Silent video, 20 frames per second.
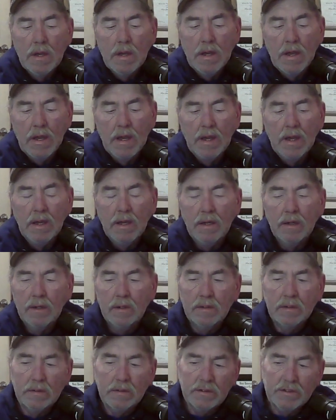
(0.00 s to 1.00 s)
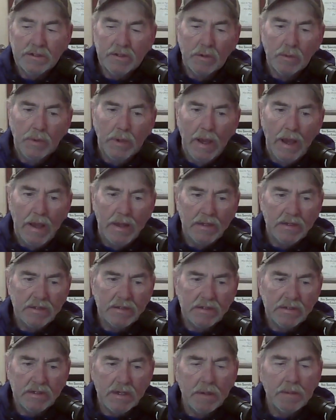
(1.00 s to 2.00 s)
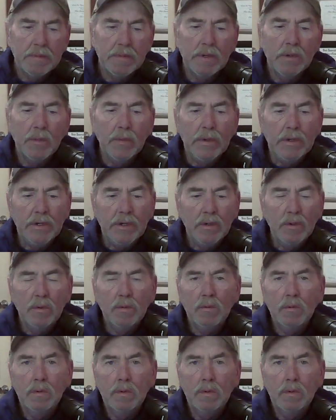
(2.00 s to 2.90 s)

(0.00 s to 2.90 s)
And so we had somebody we knew.